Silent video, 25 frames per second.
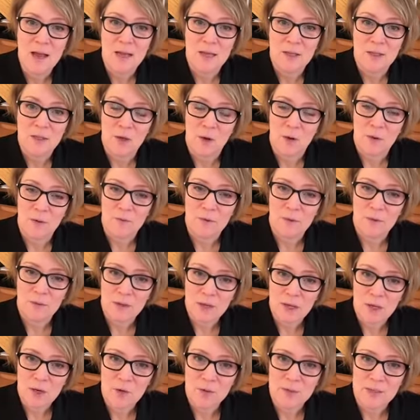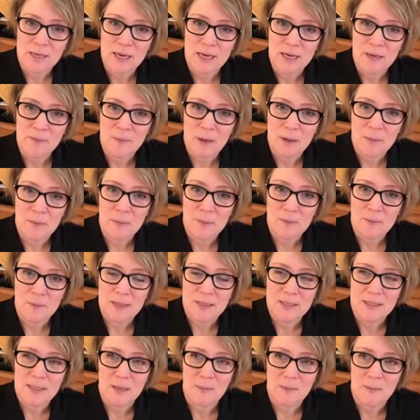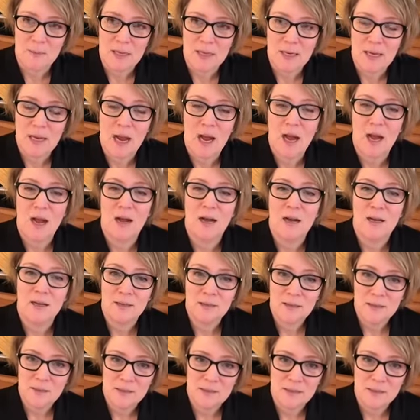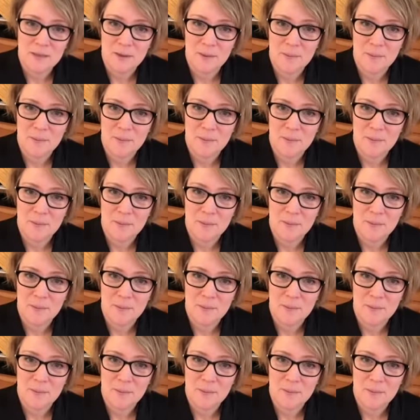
So if you think your data might be missing because